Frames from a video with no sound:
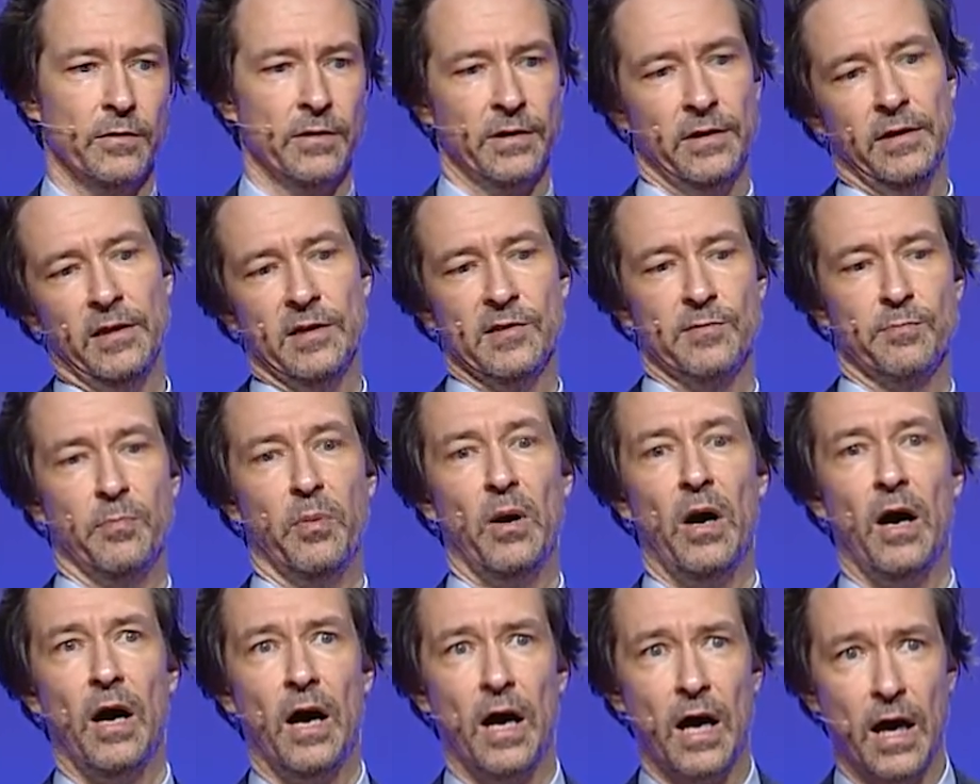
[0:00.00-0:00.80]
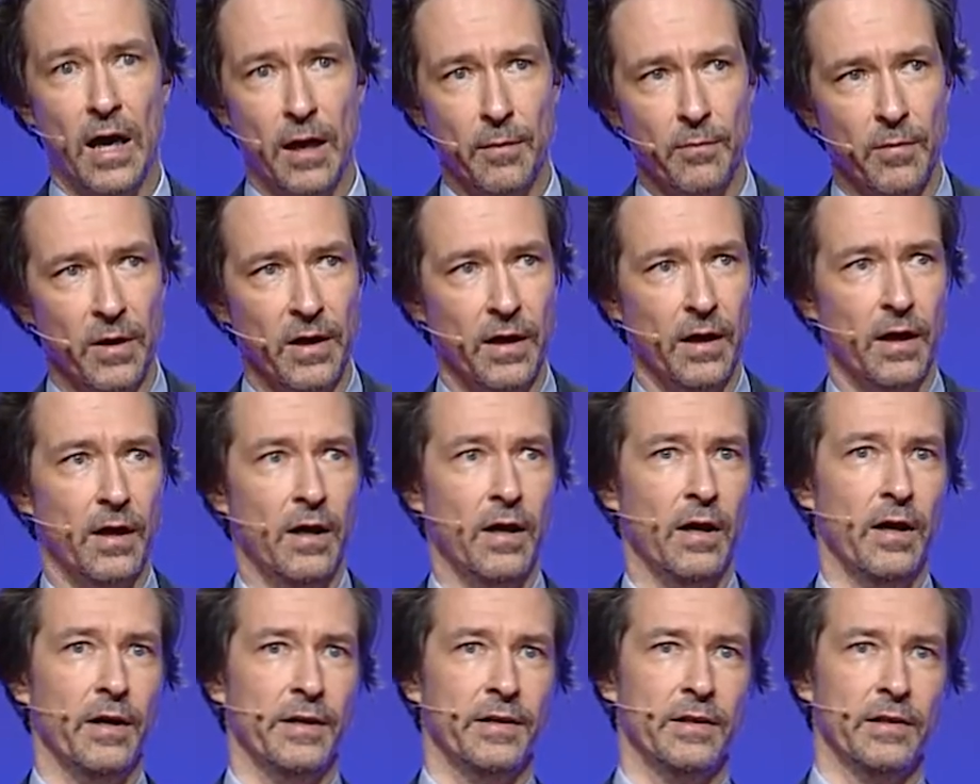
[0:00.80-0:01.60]
he's Bob,
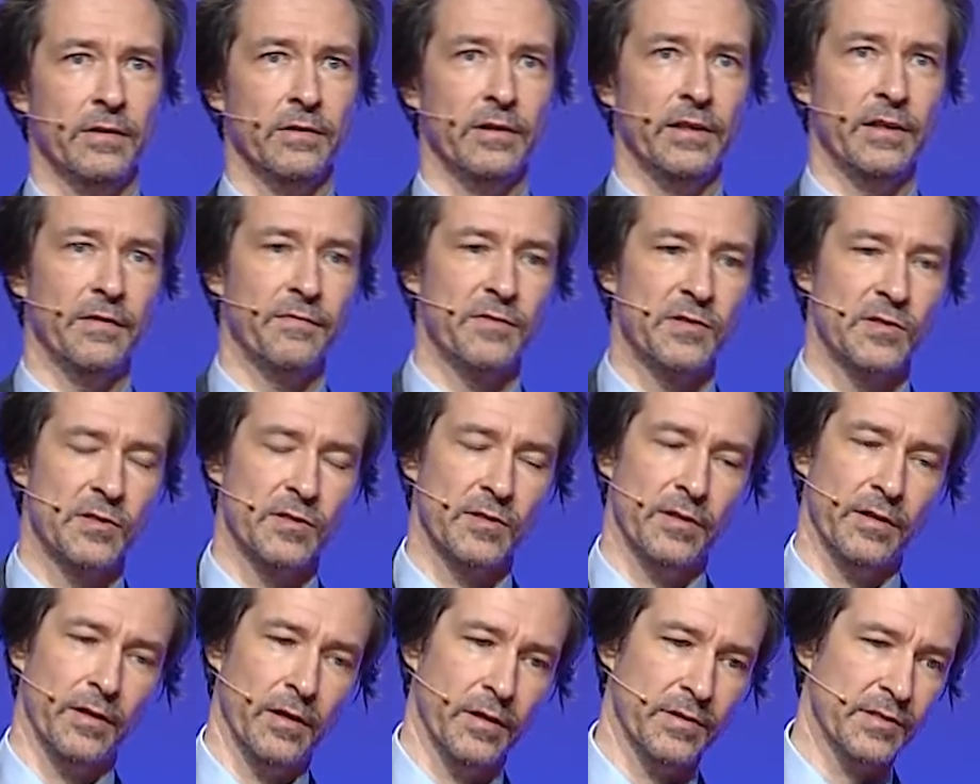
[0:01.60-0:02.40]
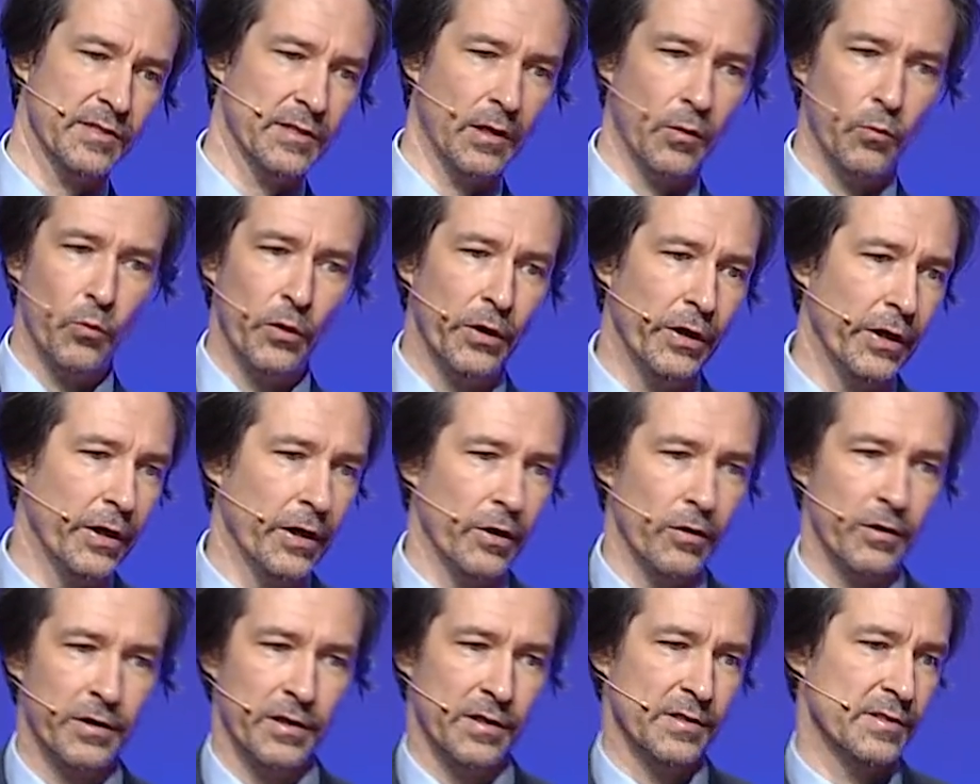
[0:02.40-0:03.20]
he lives
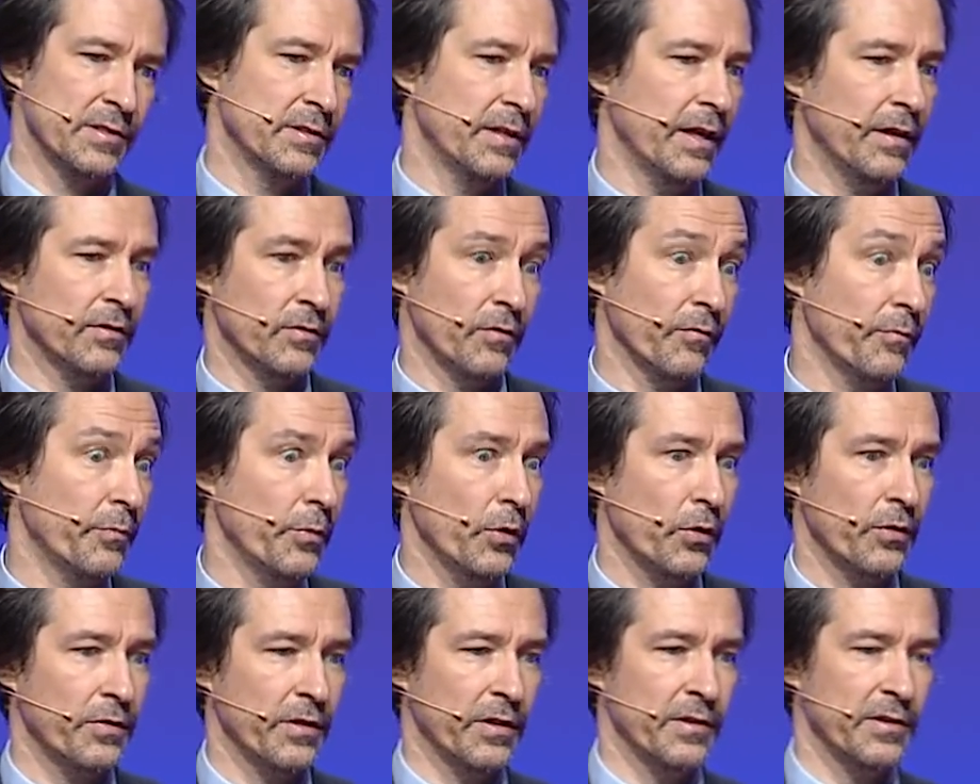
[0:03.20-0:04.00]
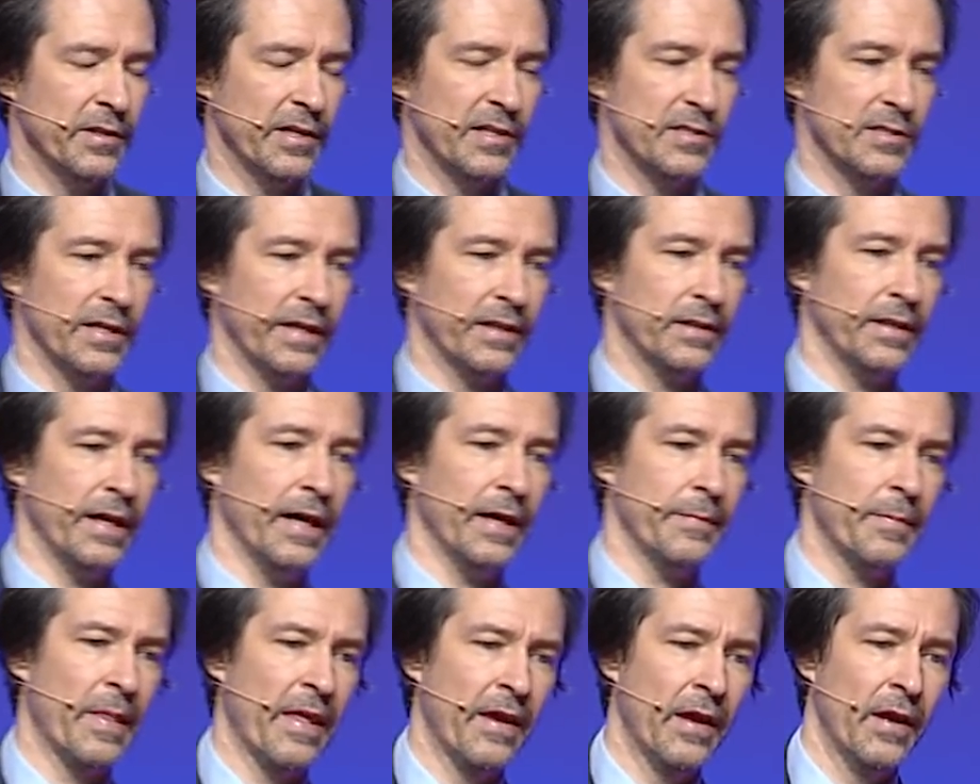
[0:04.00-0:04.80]
somewhere, his date of birth and things like
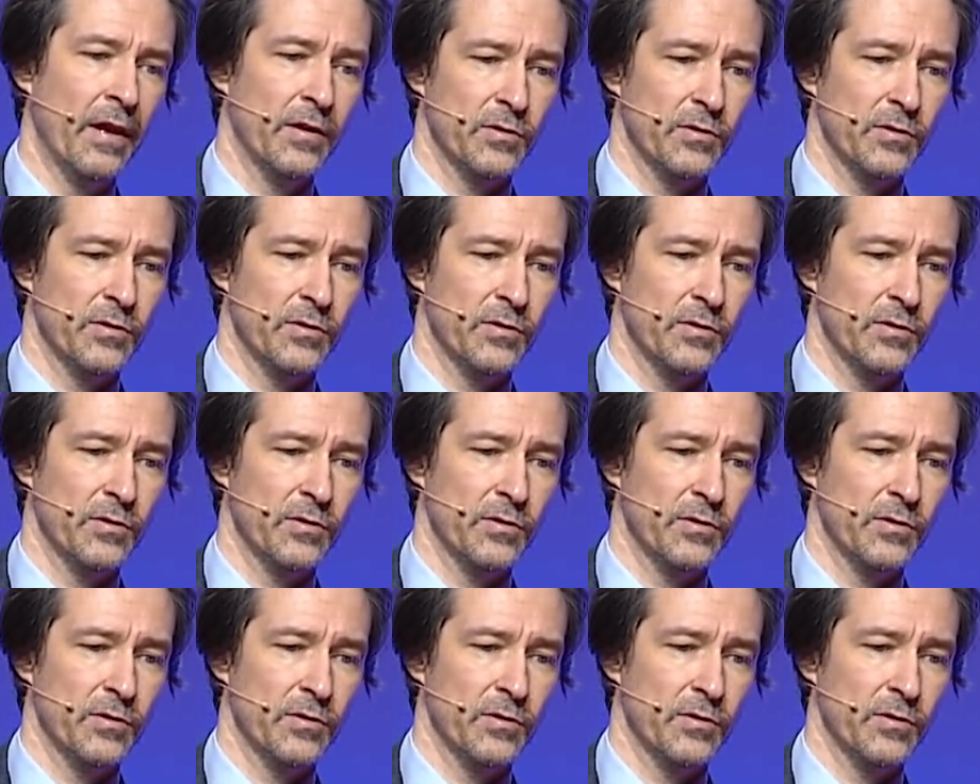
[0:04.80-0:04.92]
that.